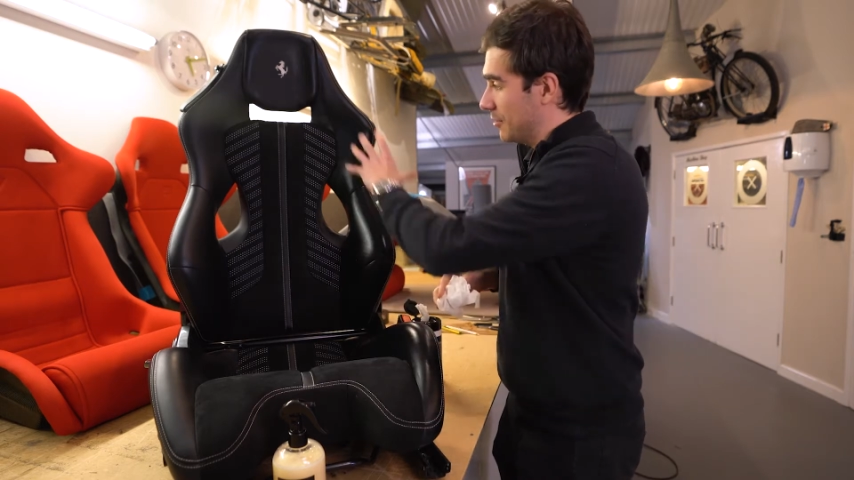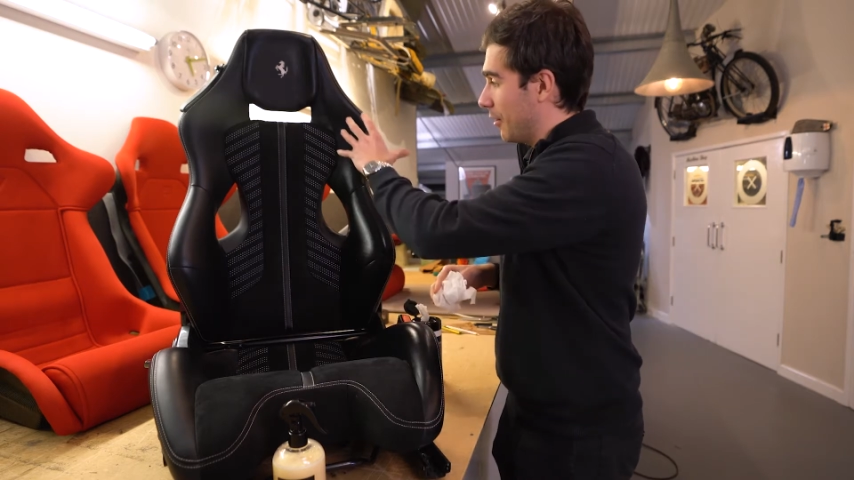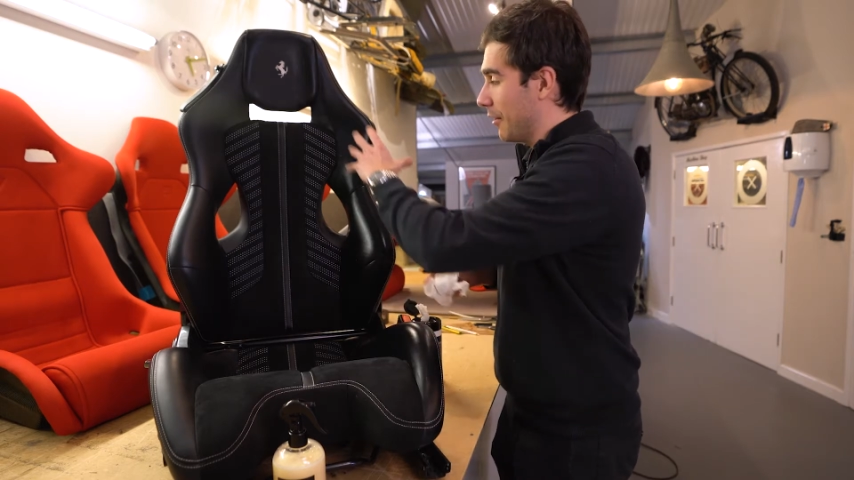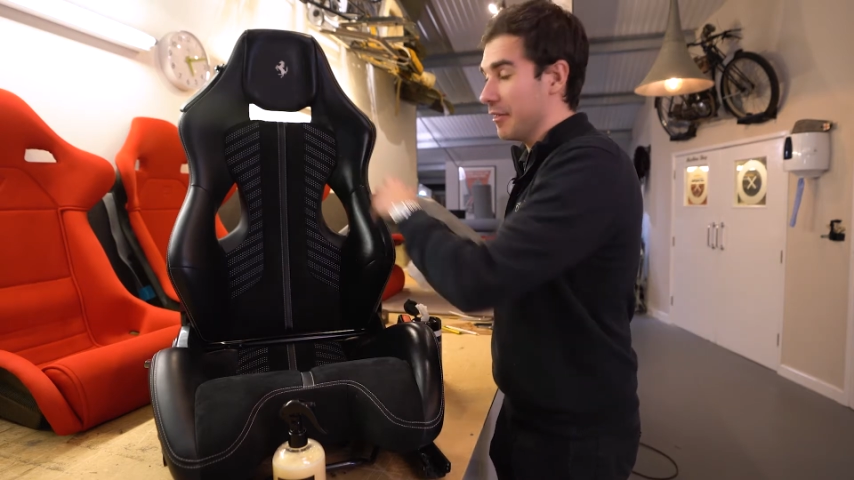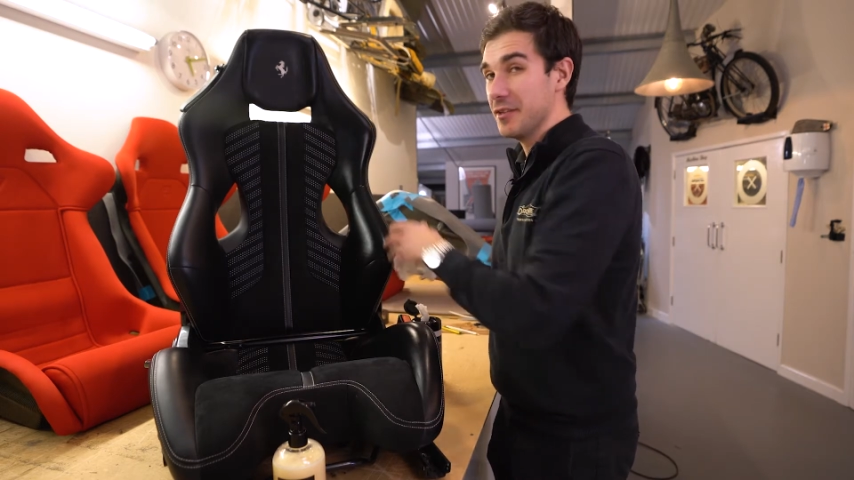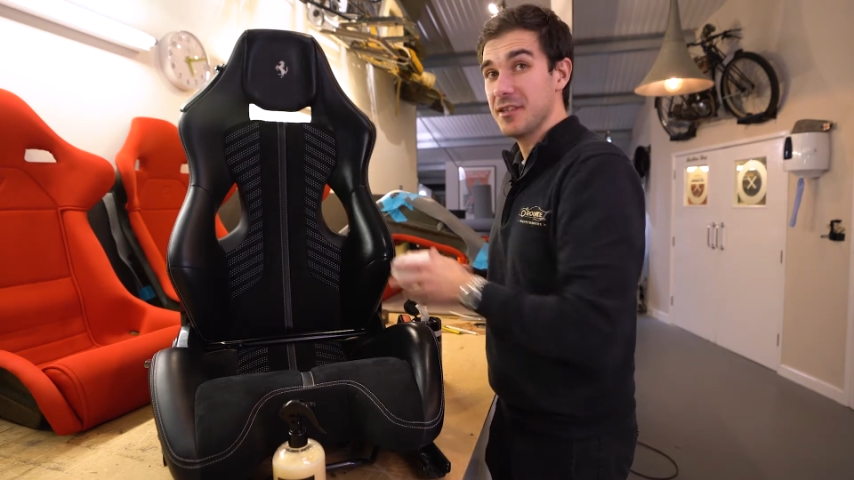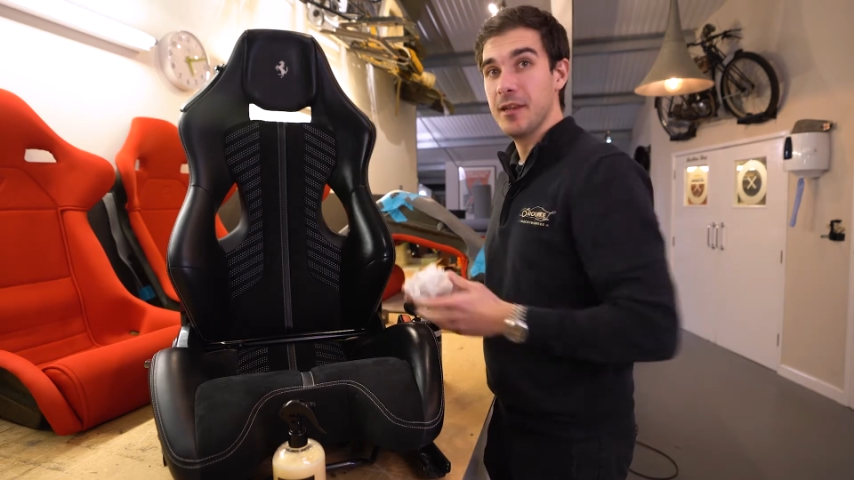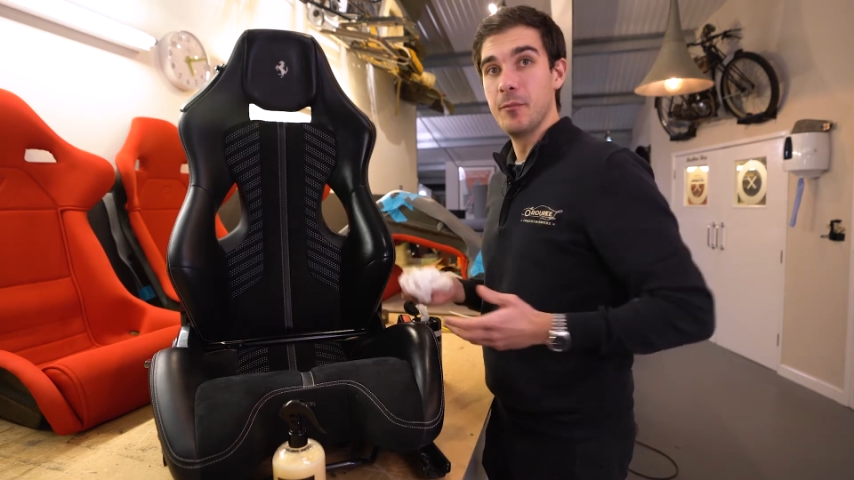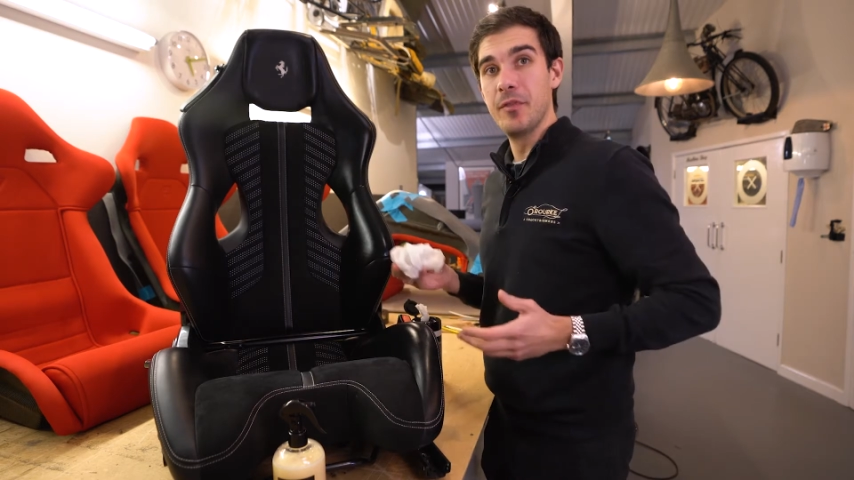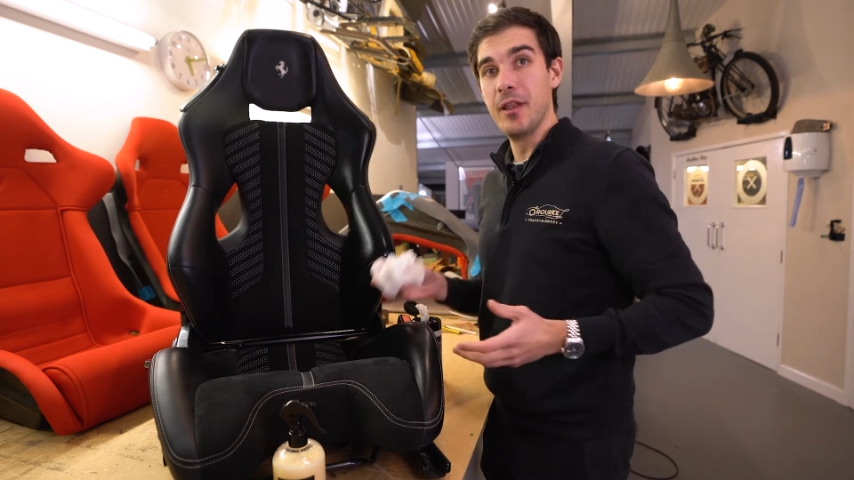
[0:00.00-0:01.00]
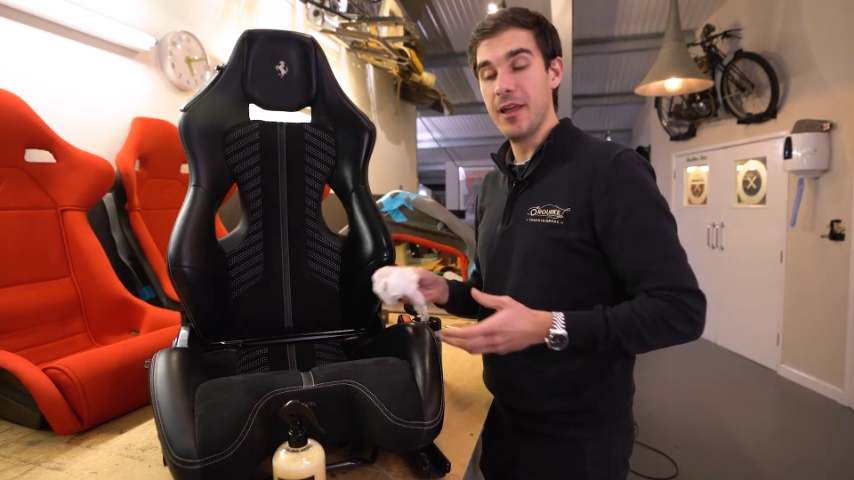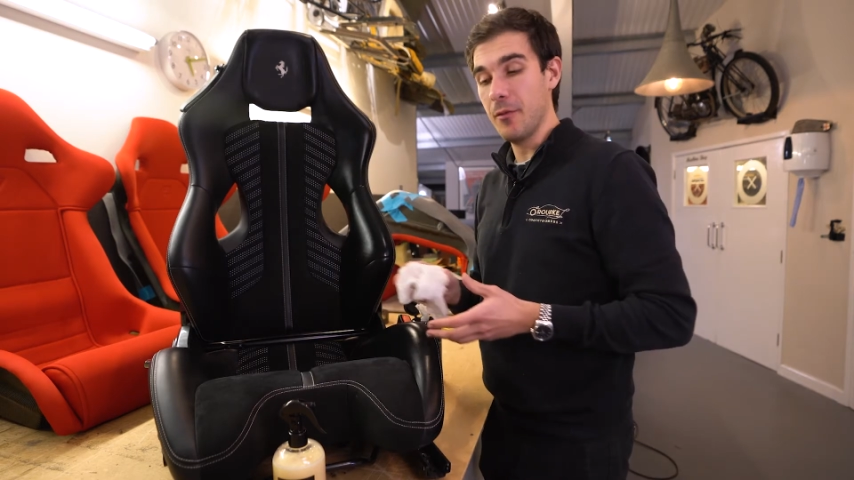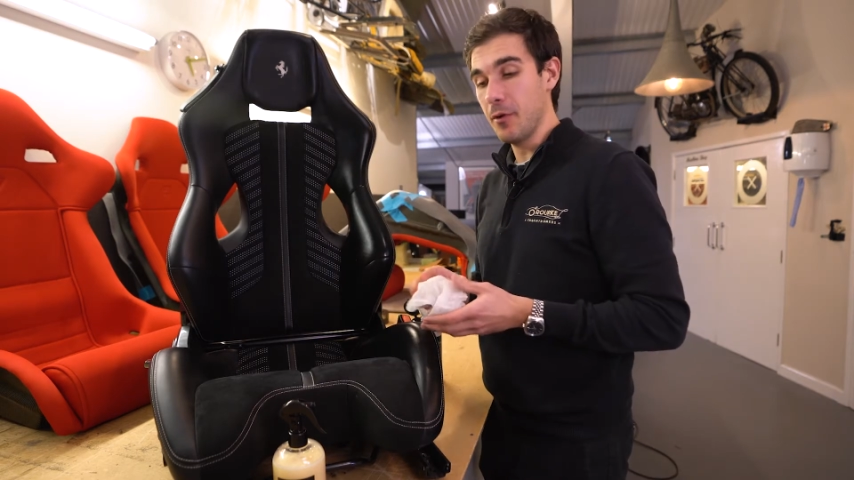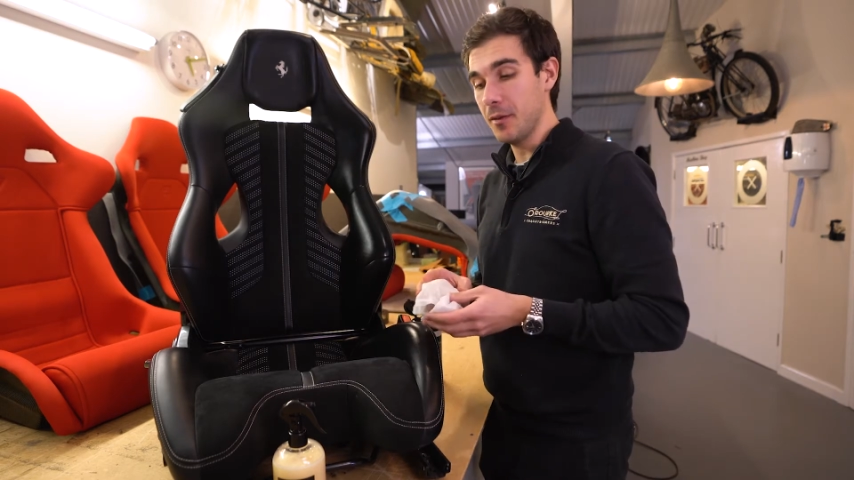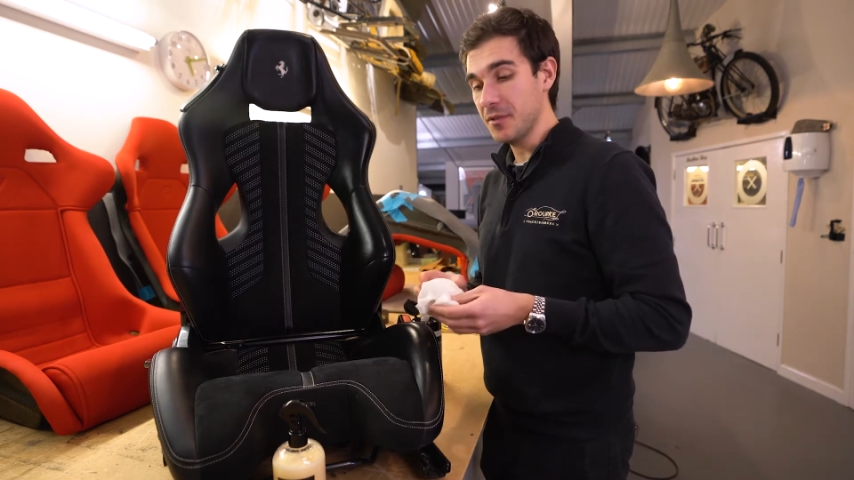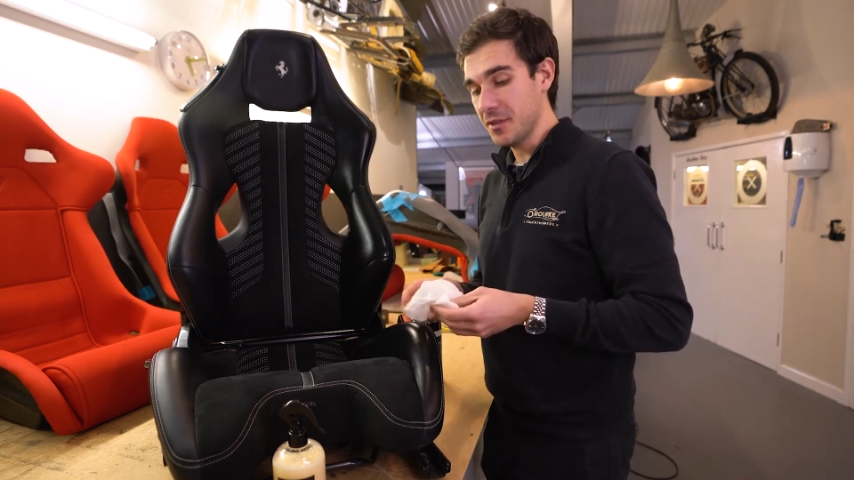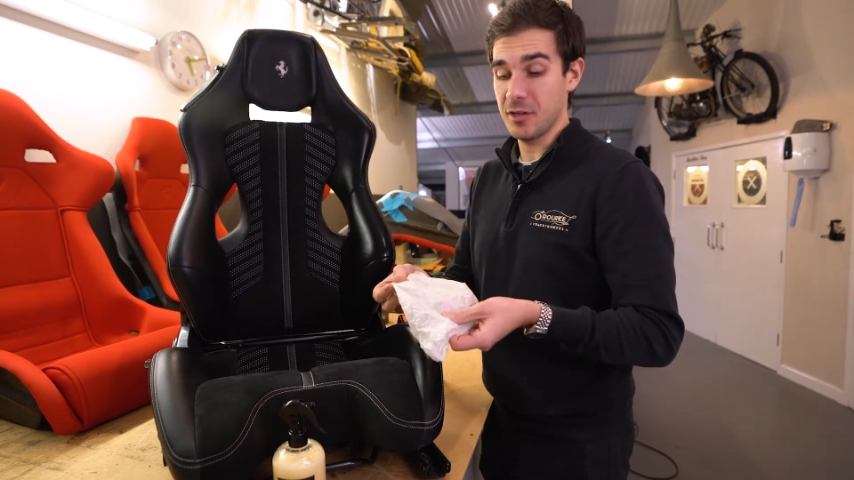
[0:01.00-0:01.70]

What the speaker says: side of the seat with the leather wipes.